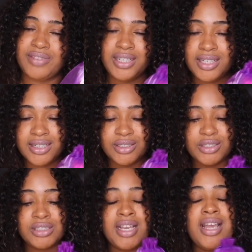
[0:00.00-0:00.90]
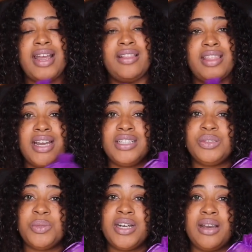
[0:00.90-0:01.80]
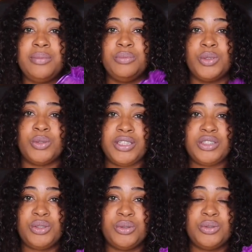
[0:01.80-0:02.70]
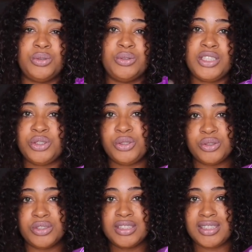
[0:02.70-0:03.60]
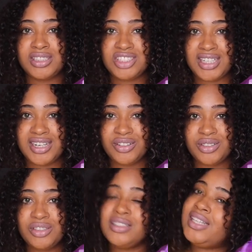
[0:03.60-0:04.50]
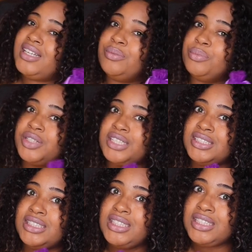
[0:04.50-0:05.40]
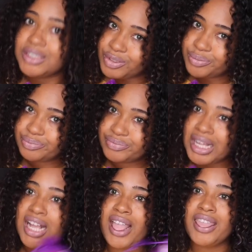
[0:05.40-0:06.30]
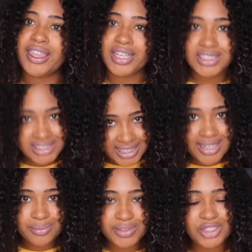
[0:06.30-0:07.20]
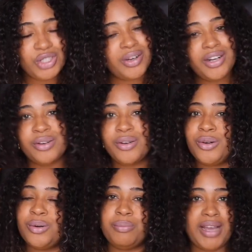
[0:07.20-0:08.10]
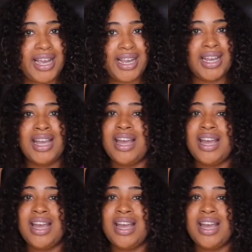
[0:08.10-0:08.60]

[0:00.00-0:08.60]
videos. And that is what I'm going to introduce to this channel and bring to you the gems. You know I don't hold back.